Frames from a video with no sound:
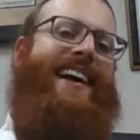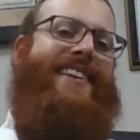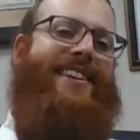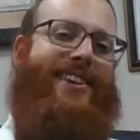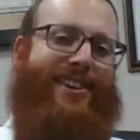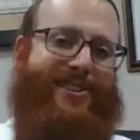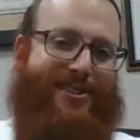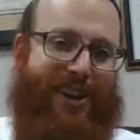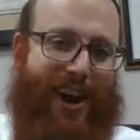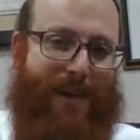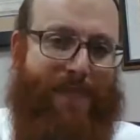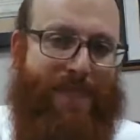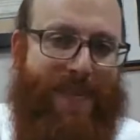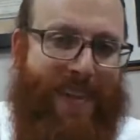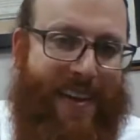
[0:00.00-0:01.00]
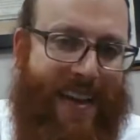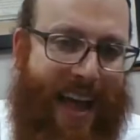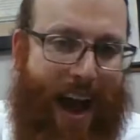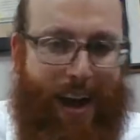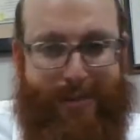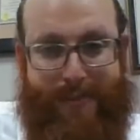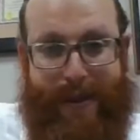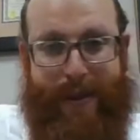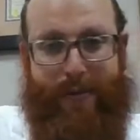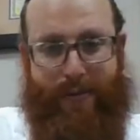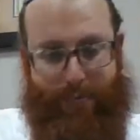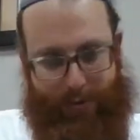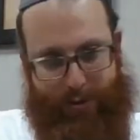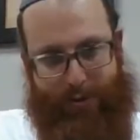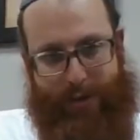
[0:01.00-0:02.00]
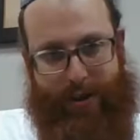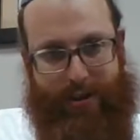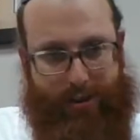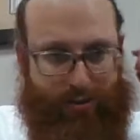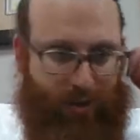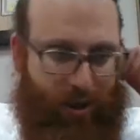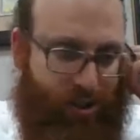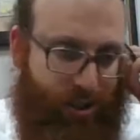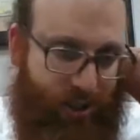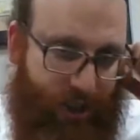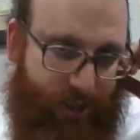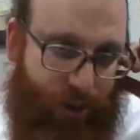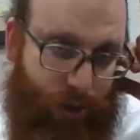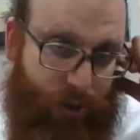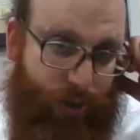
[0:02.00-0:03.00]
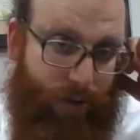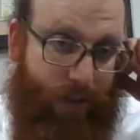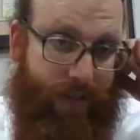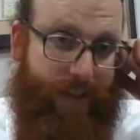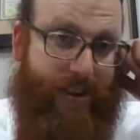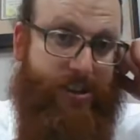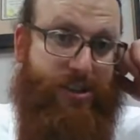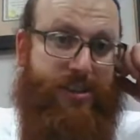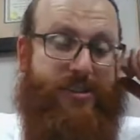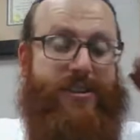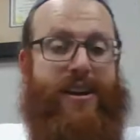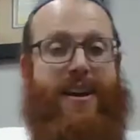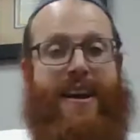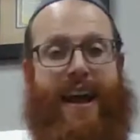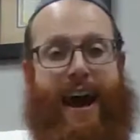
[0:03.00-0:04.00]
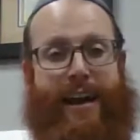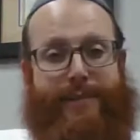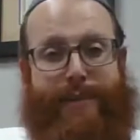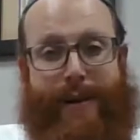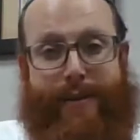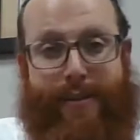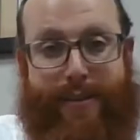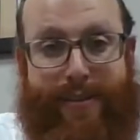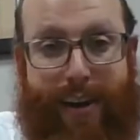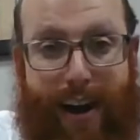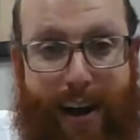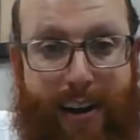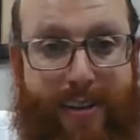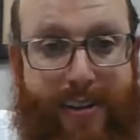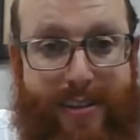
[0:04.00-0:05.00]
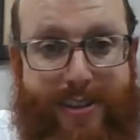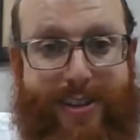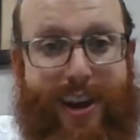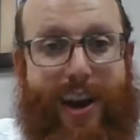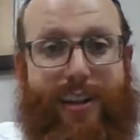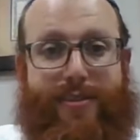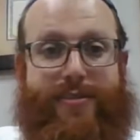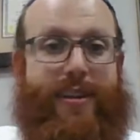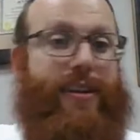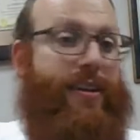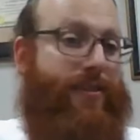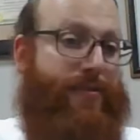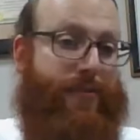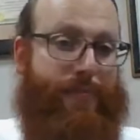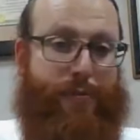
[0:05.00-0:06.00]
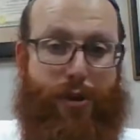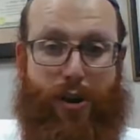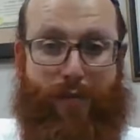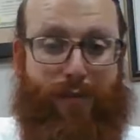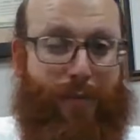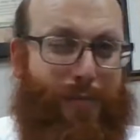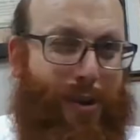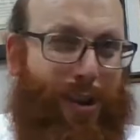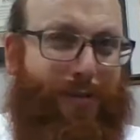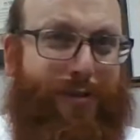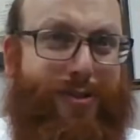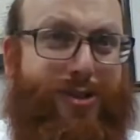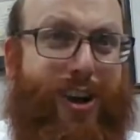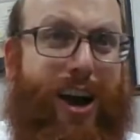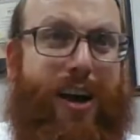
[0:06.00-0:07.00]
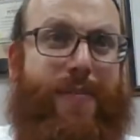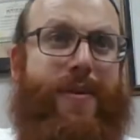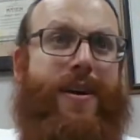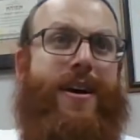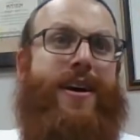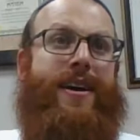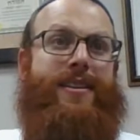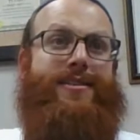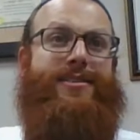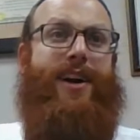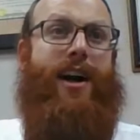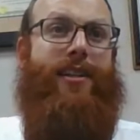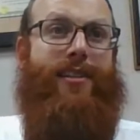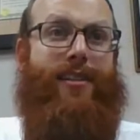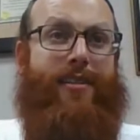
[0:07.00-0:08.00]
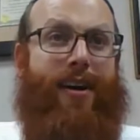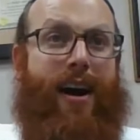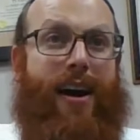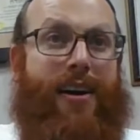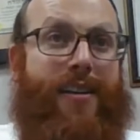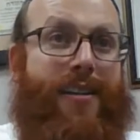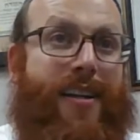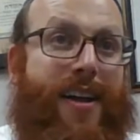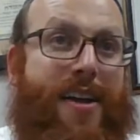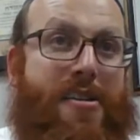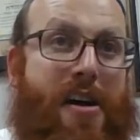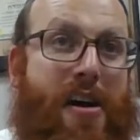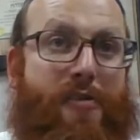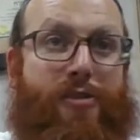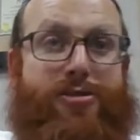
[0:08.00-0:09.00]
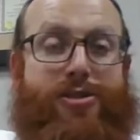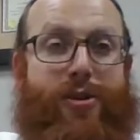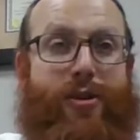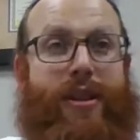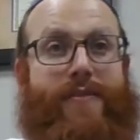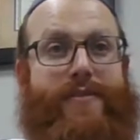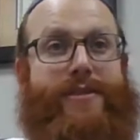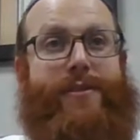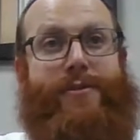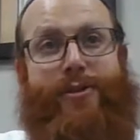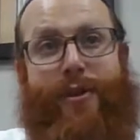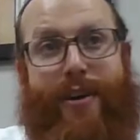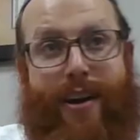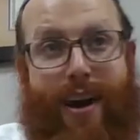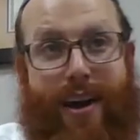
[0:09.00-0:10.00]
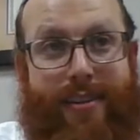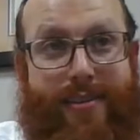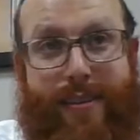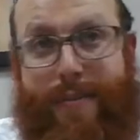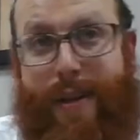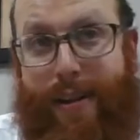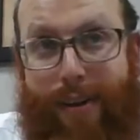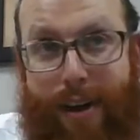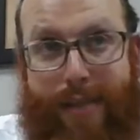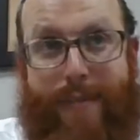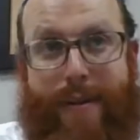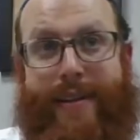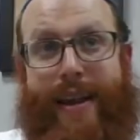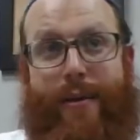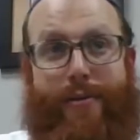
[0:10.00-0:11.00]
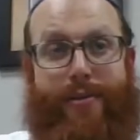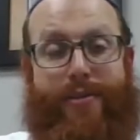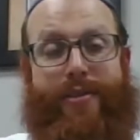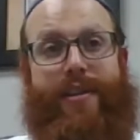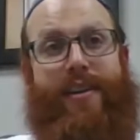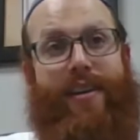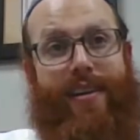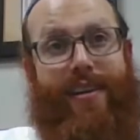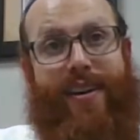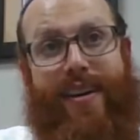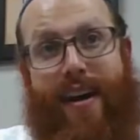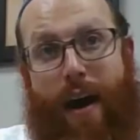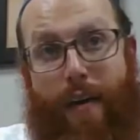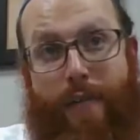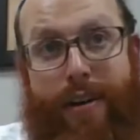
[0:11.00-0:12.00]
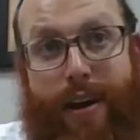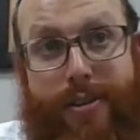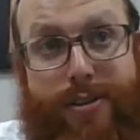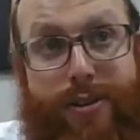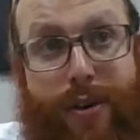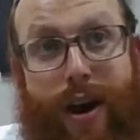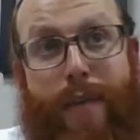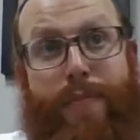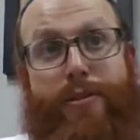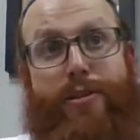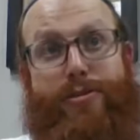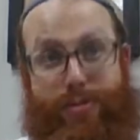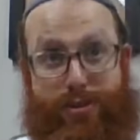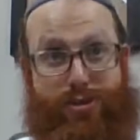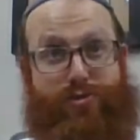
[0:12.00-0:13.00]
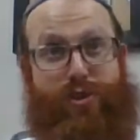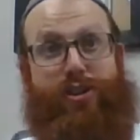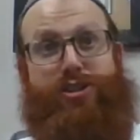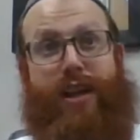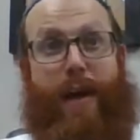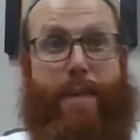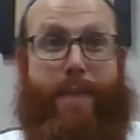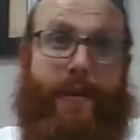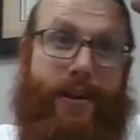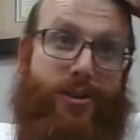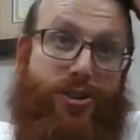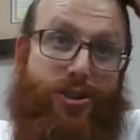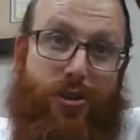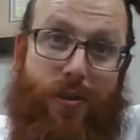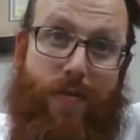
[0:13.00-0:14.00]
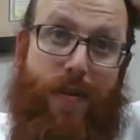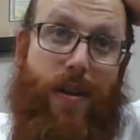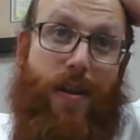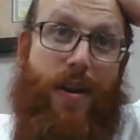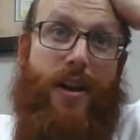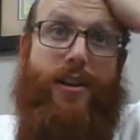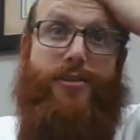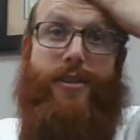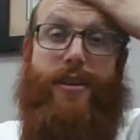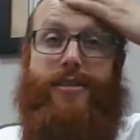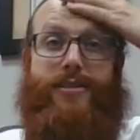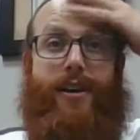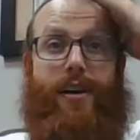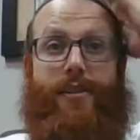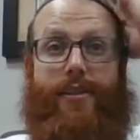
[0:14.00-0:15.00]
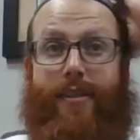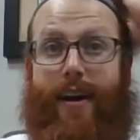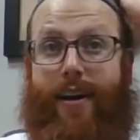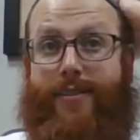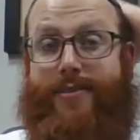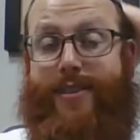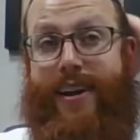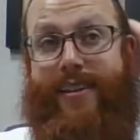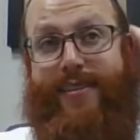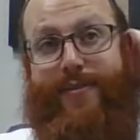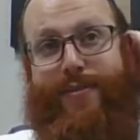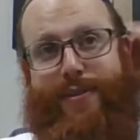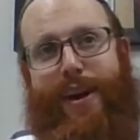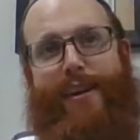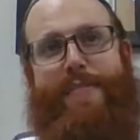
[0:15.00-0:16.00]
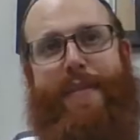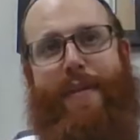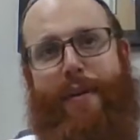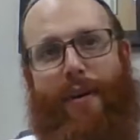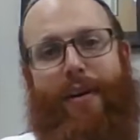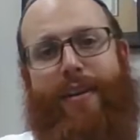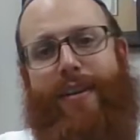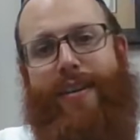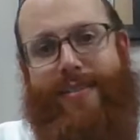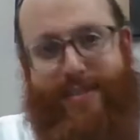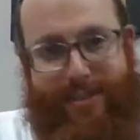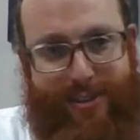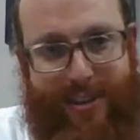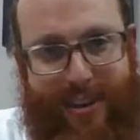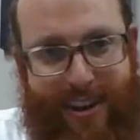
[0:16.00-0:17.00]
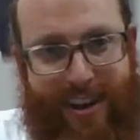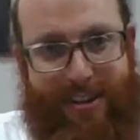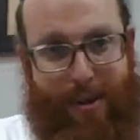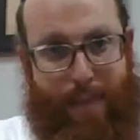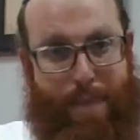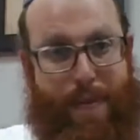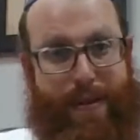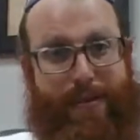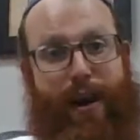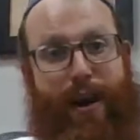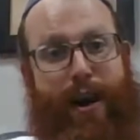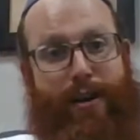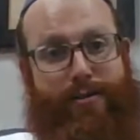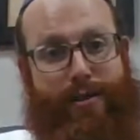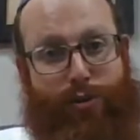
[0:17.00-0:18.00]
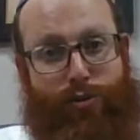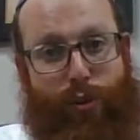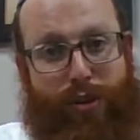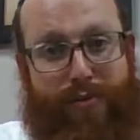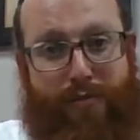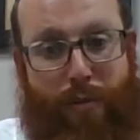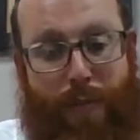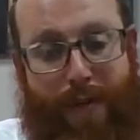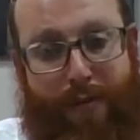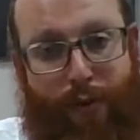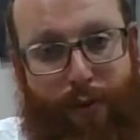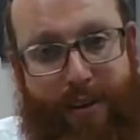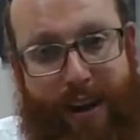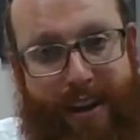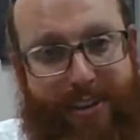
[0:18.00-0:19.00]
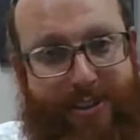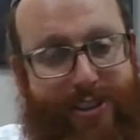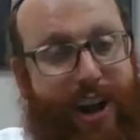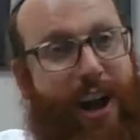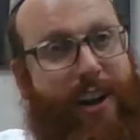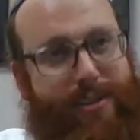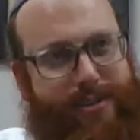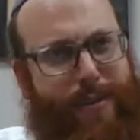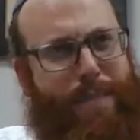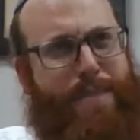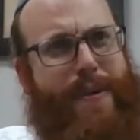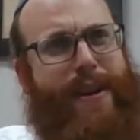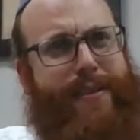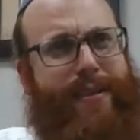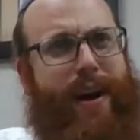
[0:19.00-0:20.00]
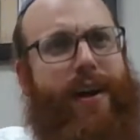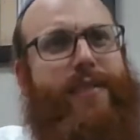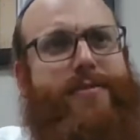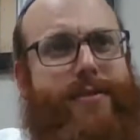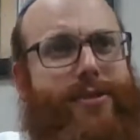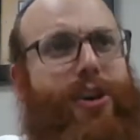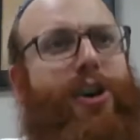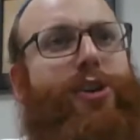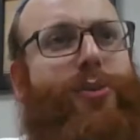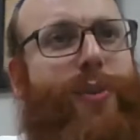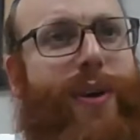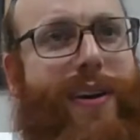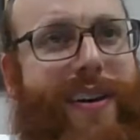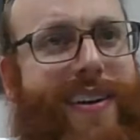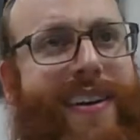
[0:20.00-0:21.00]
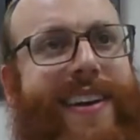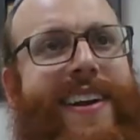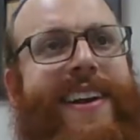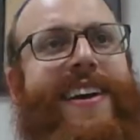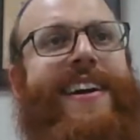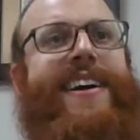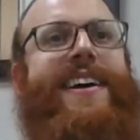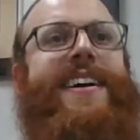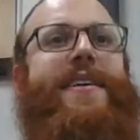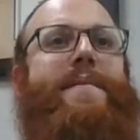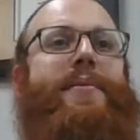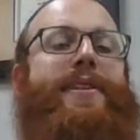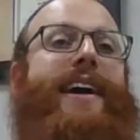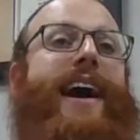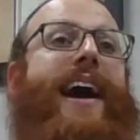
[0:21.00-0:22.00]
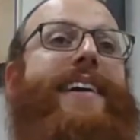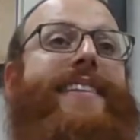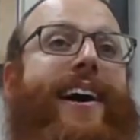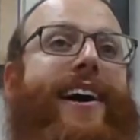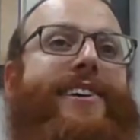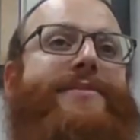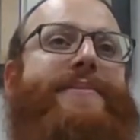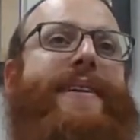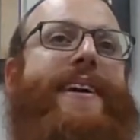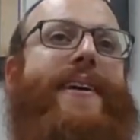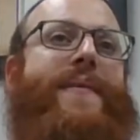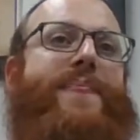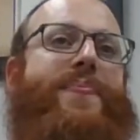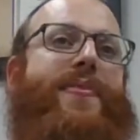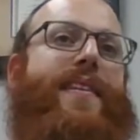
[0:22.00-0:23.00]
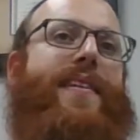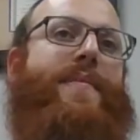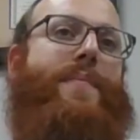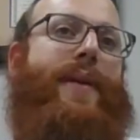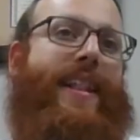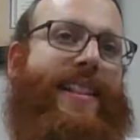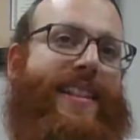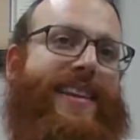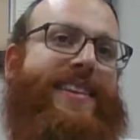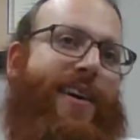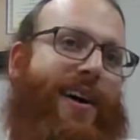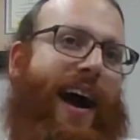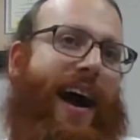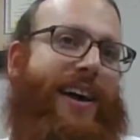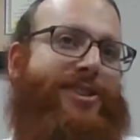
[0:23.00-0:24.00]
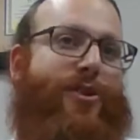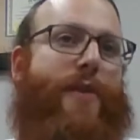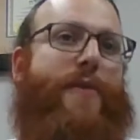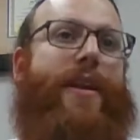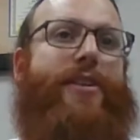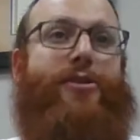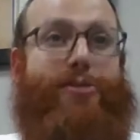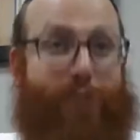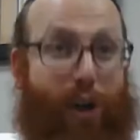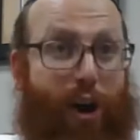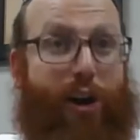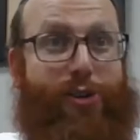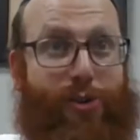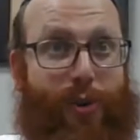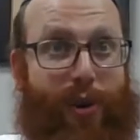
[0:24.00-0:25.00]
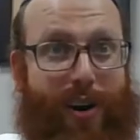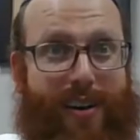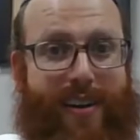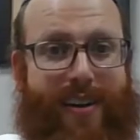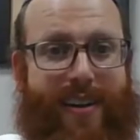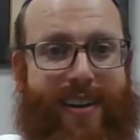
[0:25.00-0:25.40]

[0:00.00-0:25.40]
did a good job. We're doing construction next door, doing renovations. I was speaking to the tile installer, did a beautiful, beautiful job installing the tile. Unfortunately, I don't even see what's going on because I'm not talking about it now with everything else going on, but there's construction happening in Shul. So they installed the tile, we're talking about how hard it is. They're big tiles, they're 24 by 48 inch tiles. They're big tiles. It's hard work. The guy tells me, but I enjoy what I do. It's hard work.